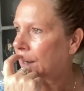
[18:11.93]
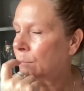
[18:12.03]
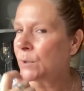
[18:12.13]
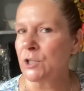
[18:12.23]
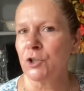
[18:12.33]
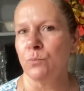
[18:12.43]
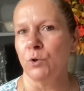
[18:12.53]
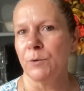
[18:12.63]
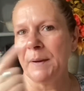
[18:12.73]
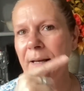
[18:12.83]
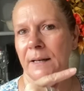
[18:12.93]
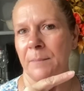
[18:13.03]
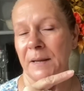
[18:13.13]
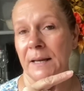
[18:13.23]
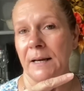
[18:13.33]
which would have been the
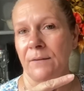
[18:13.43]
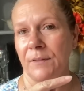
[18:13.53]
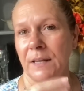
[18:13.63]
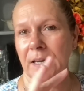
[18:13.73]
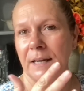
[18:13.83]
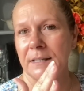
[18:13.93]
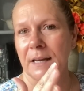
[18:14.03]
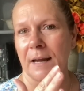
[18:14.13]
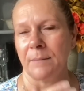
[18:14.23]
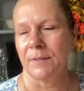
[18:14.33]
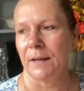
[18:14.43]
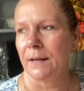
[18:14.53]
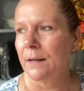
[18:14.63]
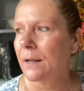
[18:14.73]
beginning of the year type thing.